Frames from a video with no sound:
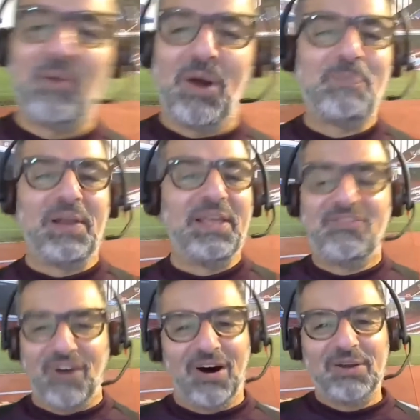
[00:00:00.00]
Europa
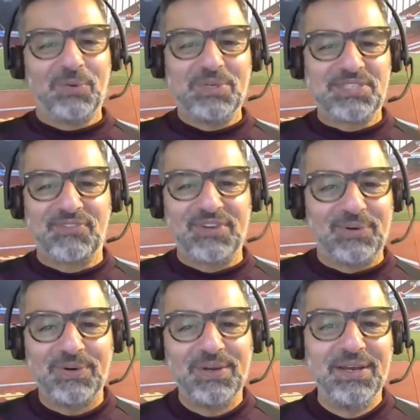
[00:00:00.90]
League final in
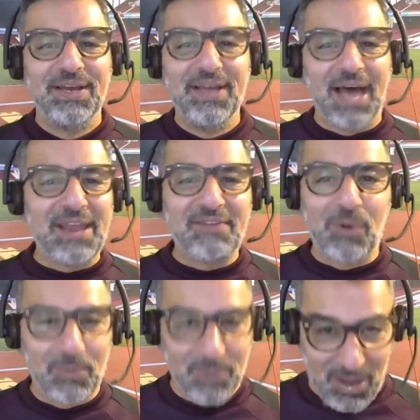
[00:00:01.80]
Seville, and
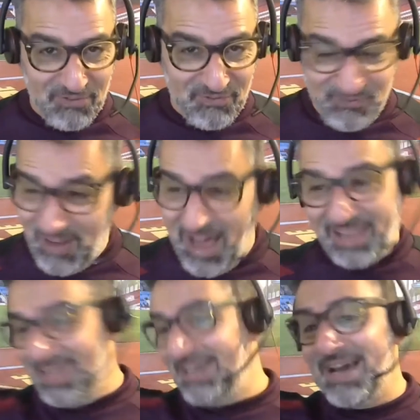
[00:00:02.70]
everyone would go,
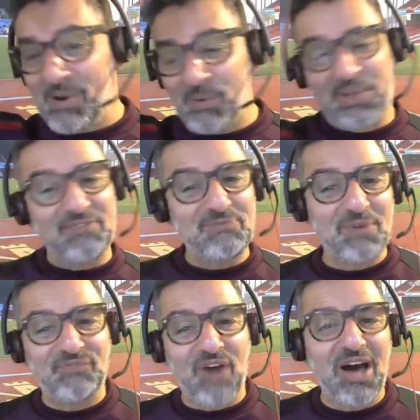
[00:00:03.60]
fucking hell, give
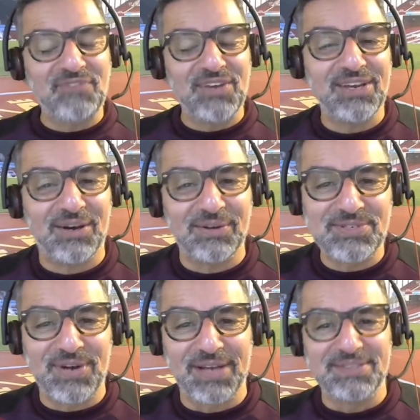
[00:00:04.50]
him a 5-year
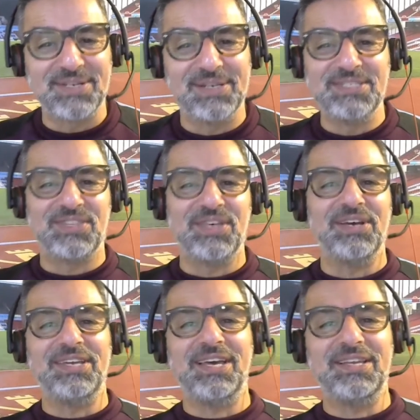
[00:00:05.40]
contract until he's
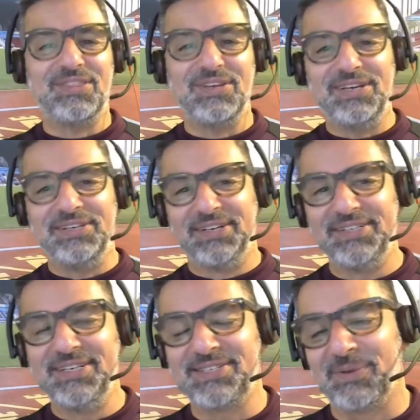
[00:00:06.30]
38,
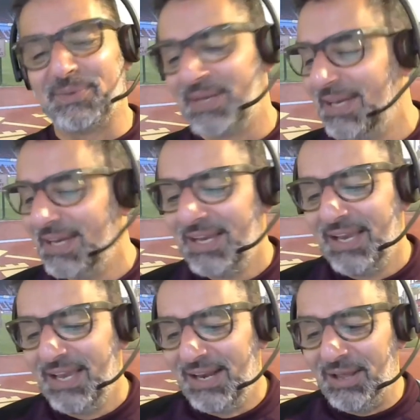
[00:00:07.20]
39 years old.
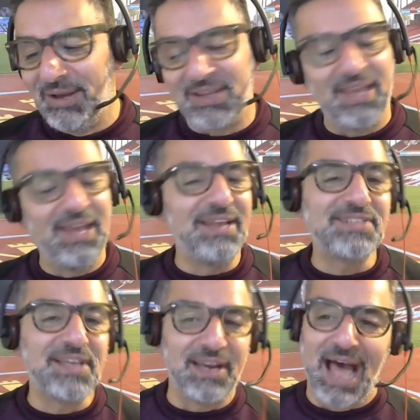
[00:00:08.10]
Look, it
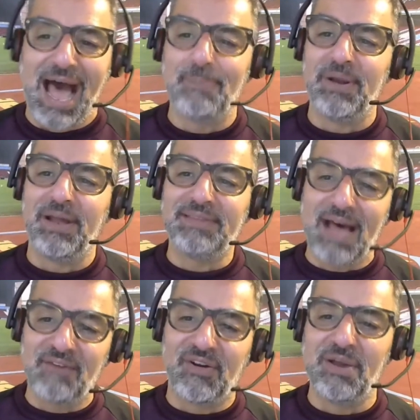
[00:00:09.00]
isn't going to happen. I
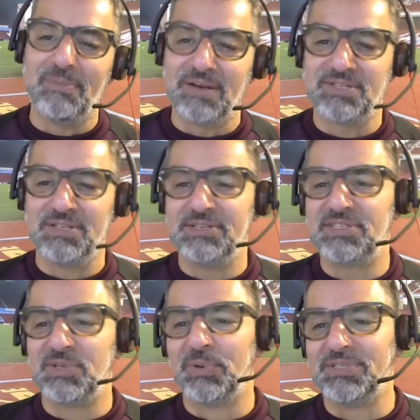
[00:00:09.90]
doubt very much that the
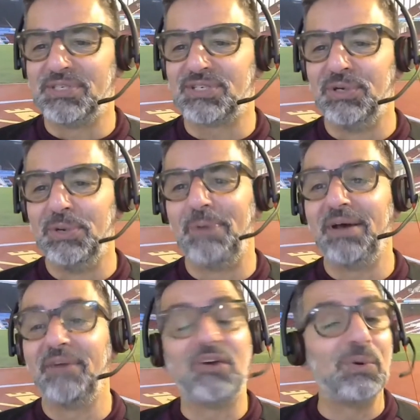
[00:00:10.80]
stories are true,
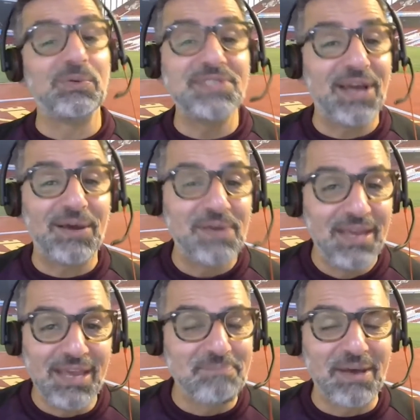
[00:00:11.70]
but of course,
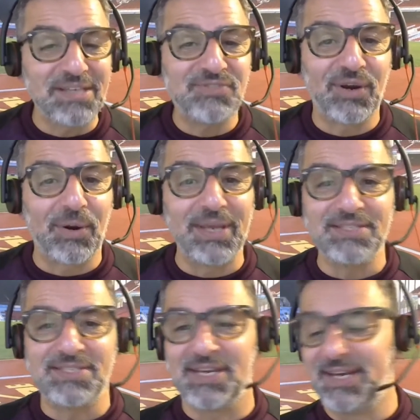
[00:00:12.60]
it makes for
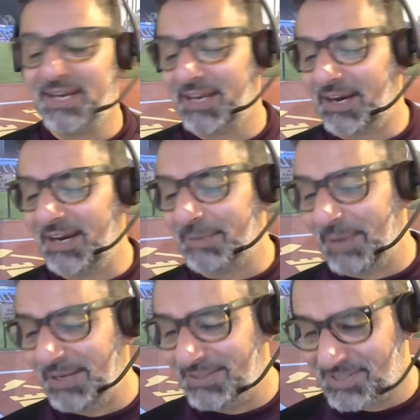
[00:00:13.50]
great
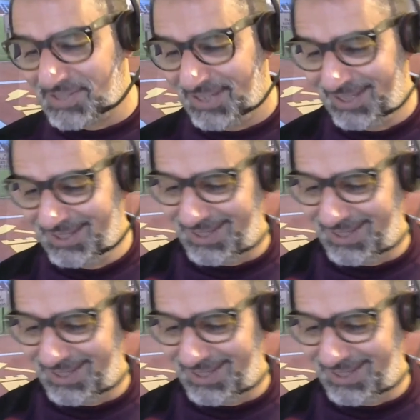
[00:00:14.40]
clickbait, doesn't it?